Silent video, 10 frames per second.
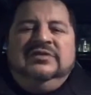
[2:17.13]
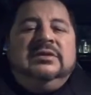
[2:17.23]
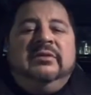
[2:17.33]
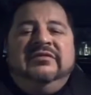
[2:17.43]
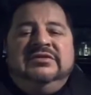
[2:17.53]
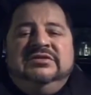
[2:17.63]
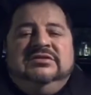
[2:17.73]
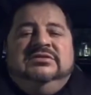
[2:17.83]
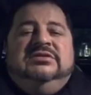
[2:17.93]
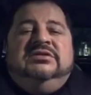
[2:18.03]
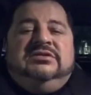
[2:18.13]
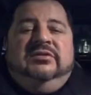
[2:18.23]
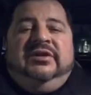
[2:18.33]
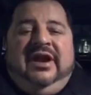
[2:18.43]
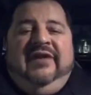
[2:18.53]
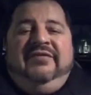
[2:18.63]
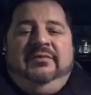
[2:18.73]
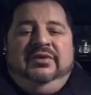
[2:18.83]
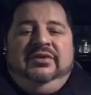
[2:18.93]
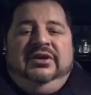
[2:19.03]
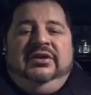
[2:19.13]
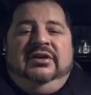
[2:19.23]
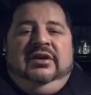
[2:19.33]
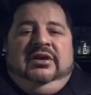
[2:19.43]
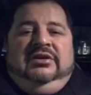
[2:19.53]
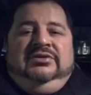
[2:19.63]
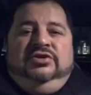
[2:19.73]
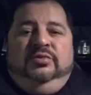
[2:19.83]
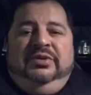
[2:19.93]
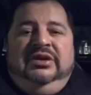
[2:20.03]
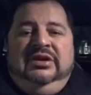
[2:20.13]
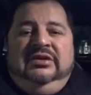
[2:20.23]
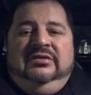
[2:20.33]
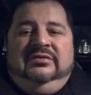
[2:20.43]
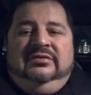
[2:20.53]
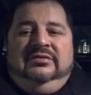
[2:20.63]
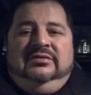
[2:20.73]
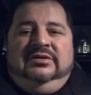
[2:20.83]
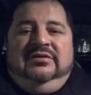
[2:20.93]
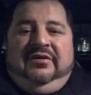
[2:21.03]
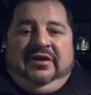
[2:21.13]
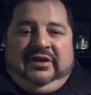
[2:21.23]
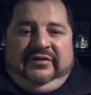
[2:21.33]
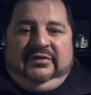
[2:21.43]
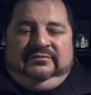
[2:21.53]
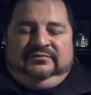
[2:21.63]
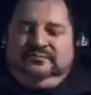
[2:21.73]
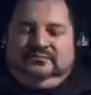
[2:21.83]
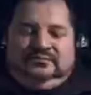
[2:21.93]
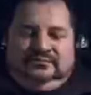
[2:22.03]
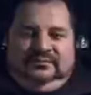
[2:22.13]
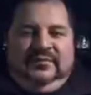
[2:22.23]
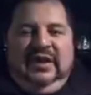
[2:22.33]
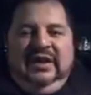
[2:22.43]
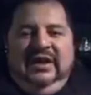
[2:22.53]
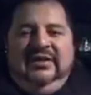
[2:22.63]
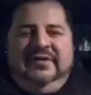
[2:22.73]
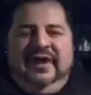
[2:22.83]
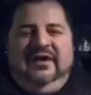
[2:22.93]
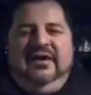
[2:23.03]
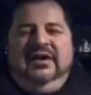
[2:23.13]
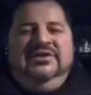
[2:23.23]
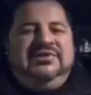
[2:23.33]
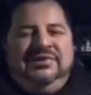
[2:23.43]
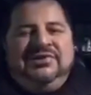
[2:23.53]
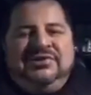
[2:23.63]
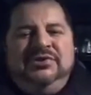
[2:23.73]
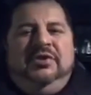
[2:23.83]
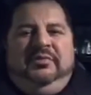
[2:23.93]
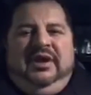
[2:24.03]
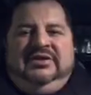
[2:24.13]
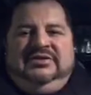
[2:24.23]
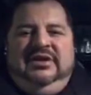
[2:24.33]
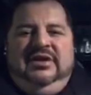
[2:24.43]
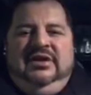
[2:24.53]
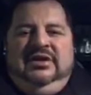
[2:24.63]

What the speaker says: Some of us just don't have the ability to be in the thick of it, and I get that. So you just do your best